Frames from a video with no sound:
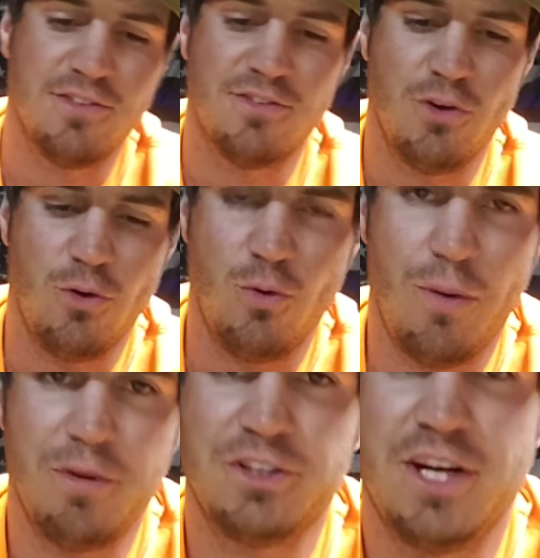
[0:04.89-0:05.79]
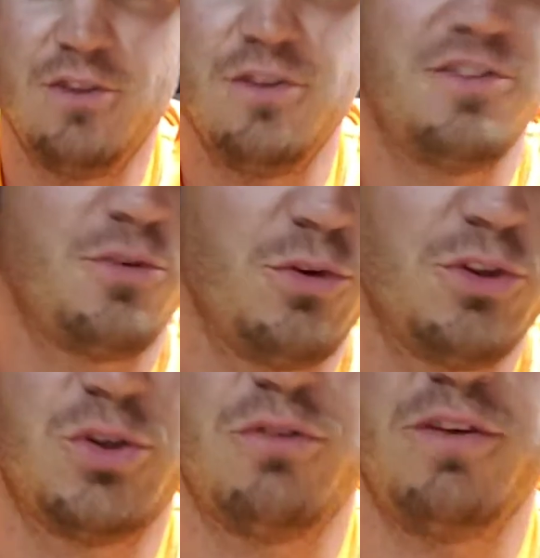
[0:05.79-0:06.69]
So I'm going to try to do this as a real
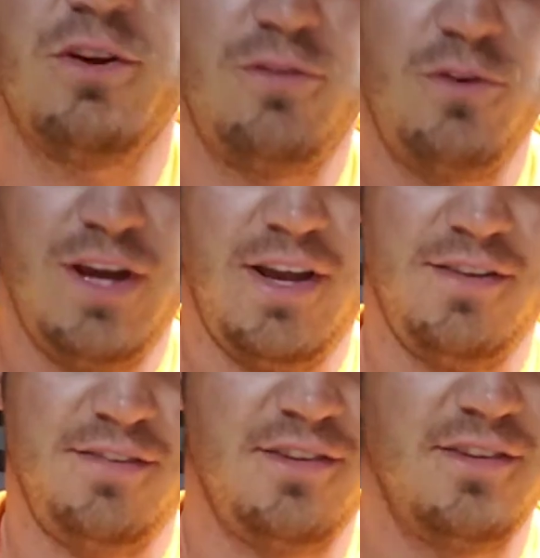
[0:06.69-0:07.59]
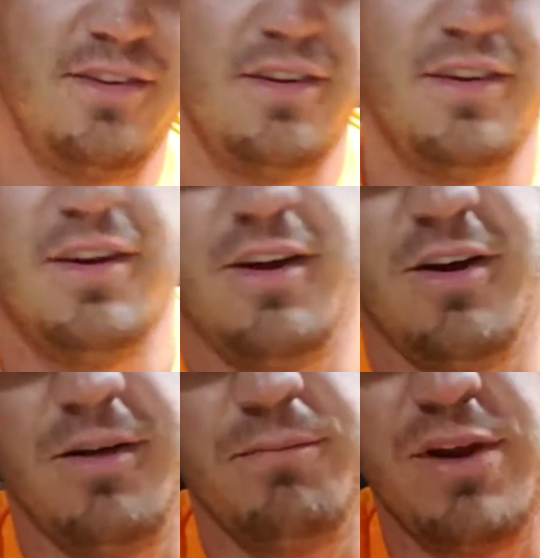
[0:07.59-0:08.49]
short video for you guys
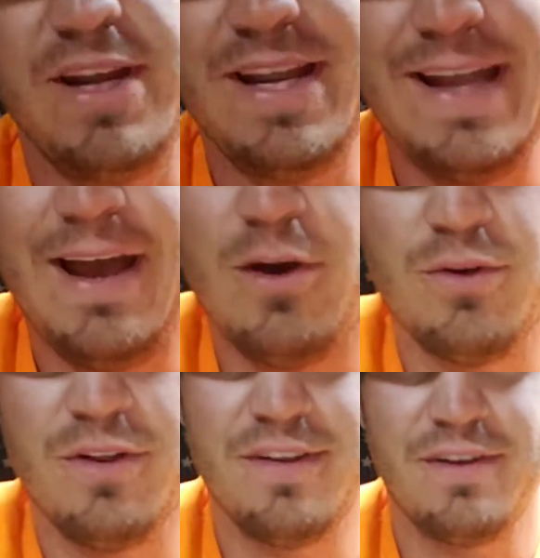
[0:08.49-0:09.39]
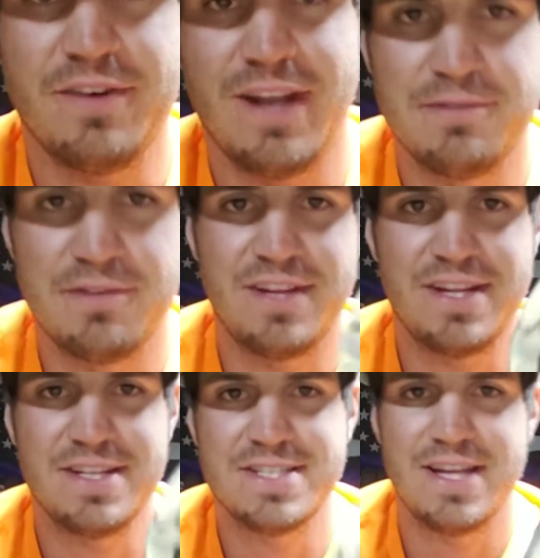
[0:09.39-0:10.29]
on breaking down the different types of
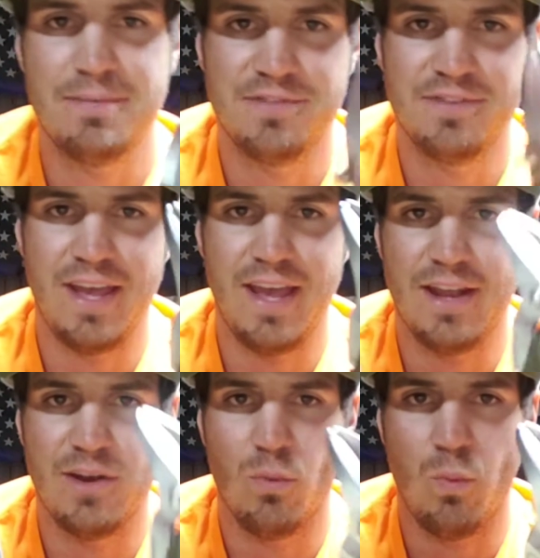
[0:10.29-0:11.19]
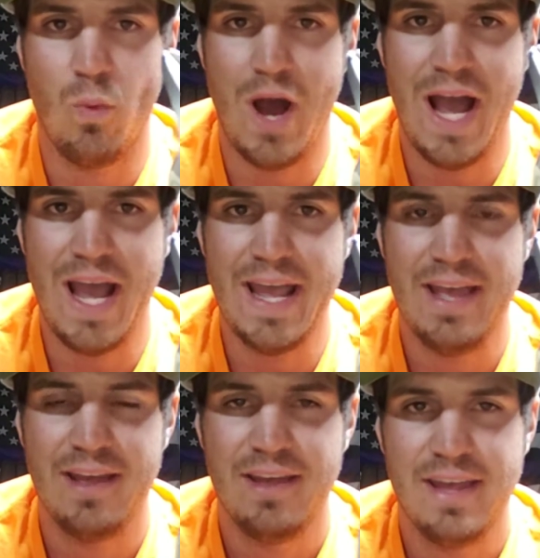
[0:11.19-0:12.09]
tin snips and why
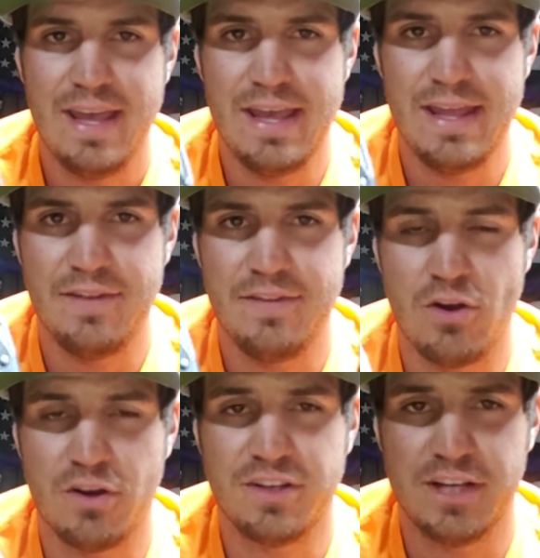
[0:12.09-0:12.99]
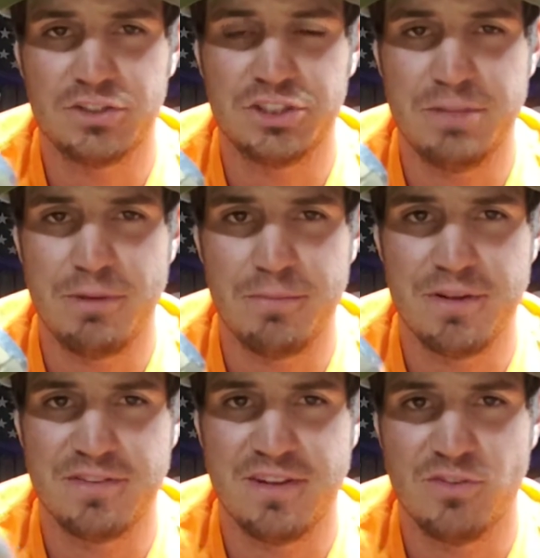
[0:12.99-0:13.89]
in the architectural sheet metal
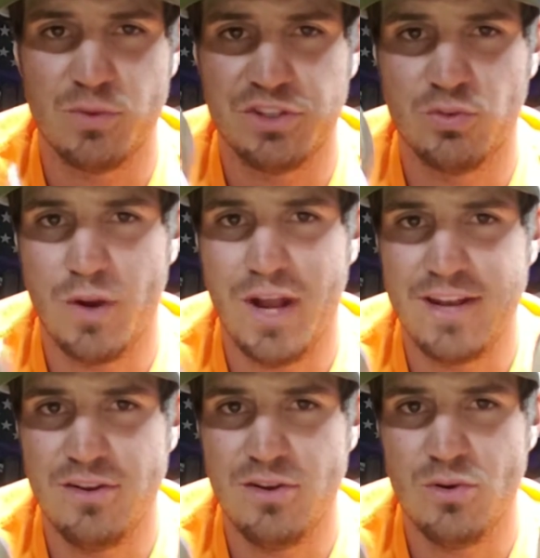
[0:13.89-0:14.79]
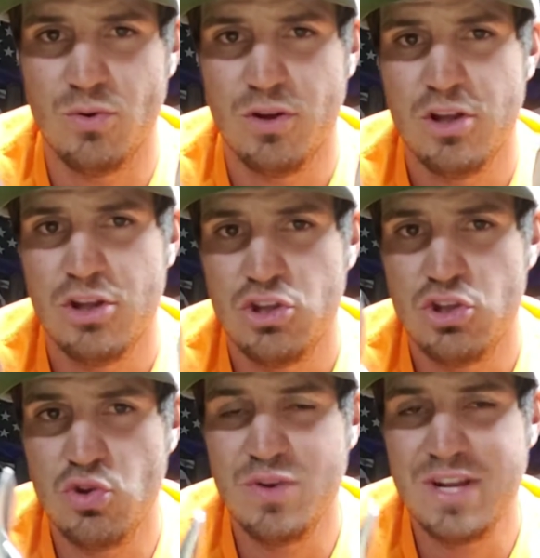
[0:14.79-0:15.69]
business, which is what I do,
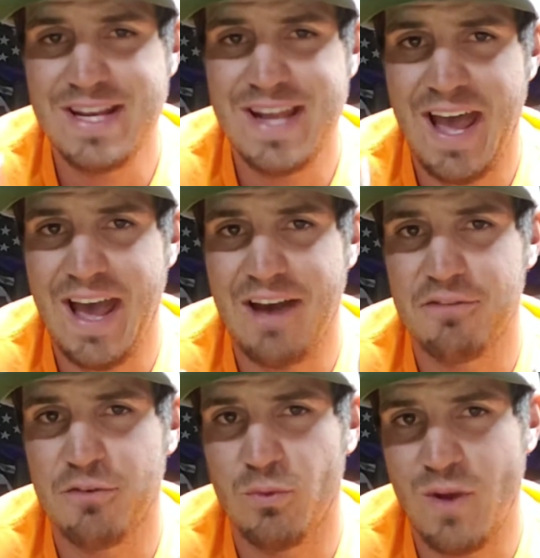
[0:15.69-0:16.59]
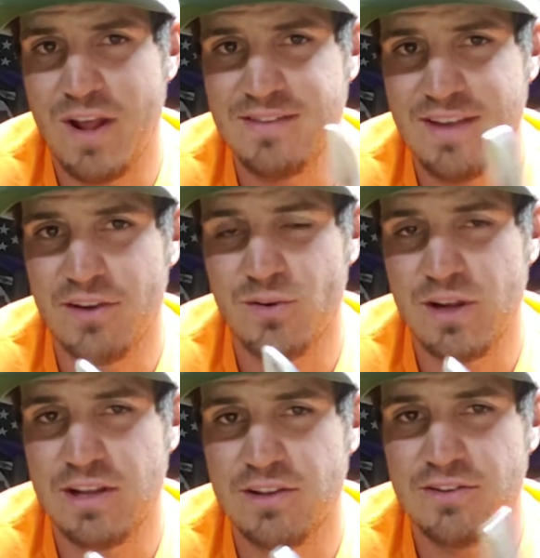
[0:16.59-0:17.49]
you need to have reds and
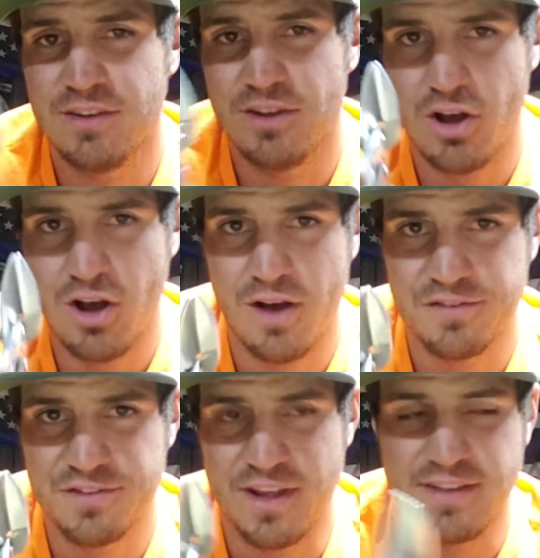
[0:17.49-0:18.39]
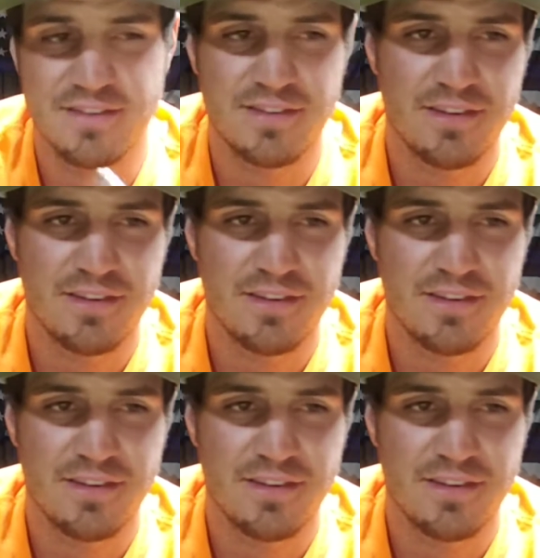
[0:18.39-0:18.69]
greens offsets.